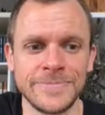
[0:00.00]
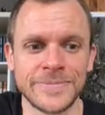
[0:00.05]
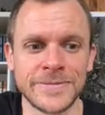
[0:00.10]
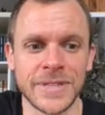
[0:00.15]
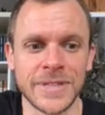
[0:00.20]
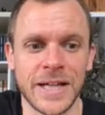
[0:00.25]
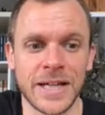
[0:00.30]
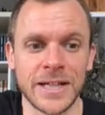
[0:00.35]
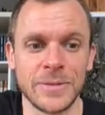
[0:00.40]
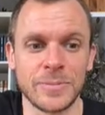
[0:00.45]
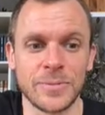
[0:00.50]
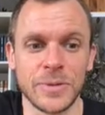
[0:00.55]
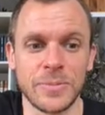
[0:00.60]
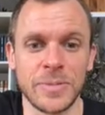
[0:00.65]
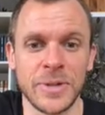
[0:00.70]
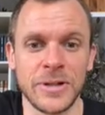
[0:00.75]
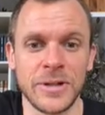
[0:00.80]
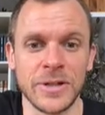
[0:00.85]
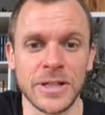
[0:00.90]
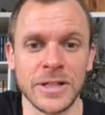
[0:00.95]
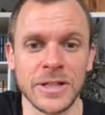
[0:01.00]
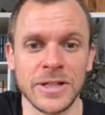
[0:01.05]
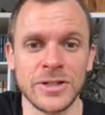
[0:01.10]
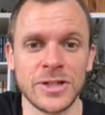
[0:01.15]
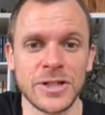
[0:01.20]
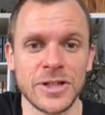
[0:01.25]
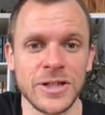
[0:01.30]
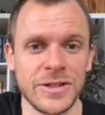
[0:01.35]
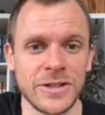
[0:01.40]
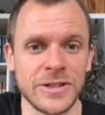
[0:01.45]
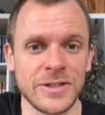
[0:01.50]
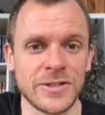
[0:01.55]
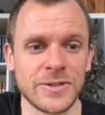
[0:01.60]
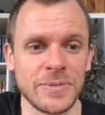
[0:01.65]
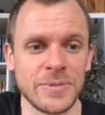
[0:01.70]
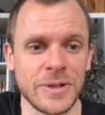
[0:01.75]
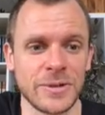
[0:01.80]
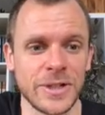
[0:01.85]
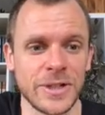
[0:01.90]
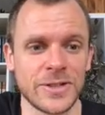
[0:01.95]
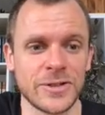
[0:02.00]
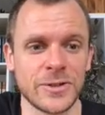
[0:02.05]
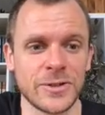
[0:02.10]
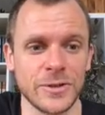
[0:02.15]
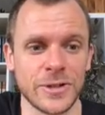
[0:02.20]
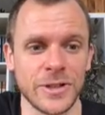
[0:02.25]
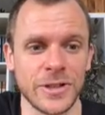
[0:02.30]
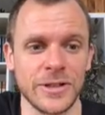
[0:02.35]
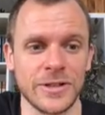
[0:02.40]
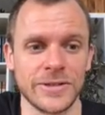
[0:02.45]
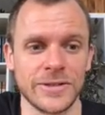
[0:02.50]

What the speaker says: I am preparing lunch. This is my rice cooker.